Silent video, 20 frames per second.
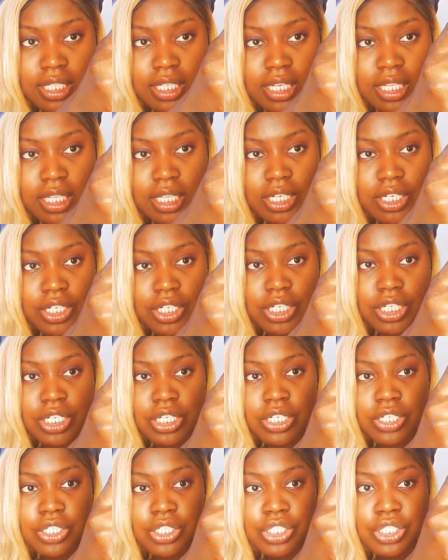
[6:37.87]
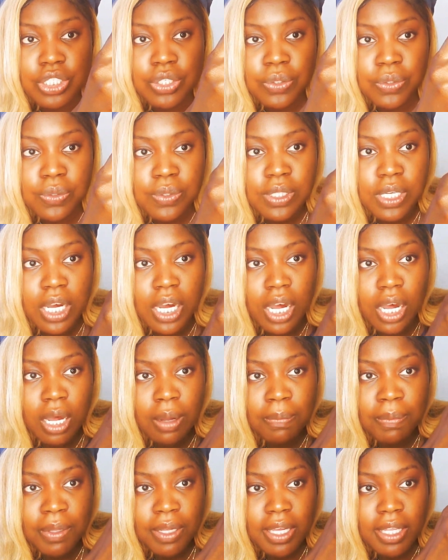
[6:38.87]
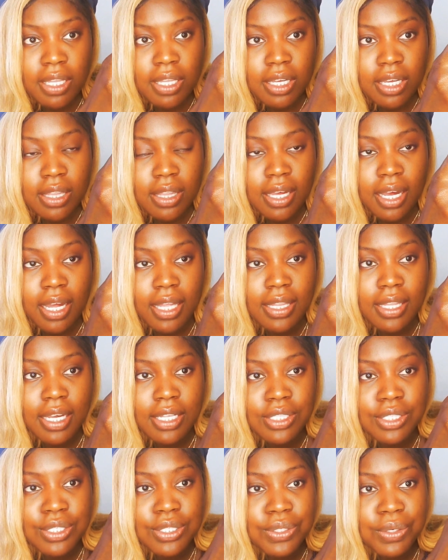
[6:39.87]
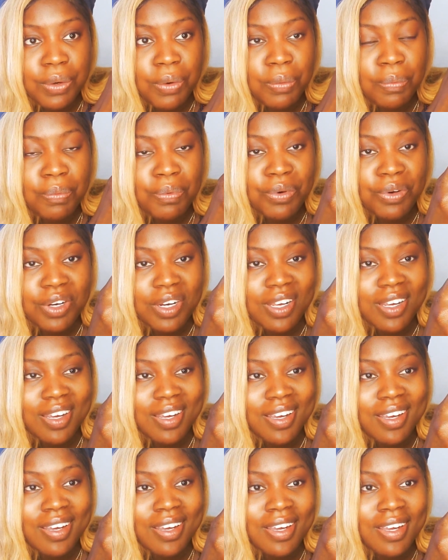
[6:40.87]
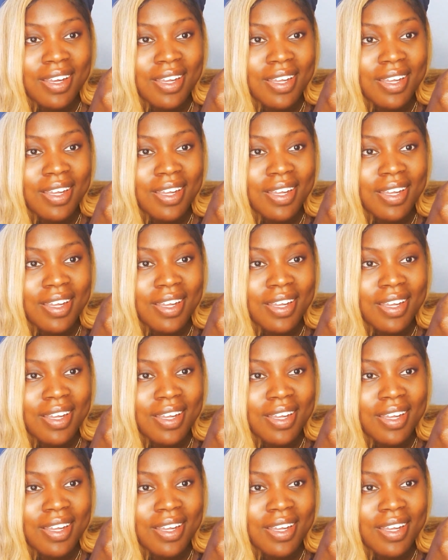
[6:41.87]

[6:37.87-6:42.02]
The glitter shows up. Look at that. That's so pretty.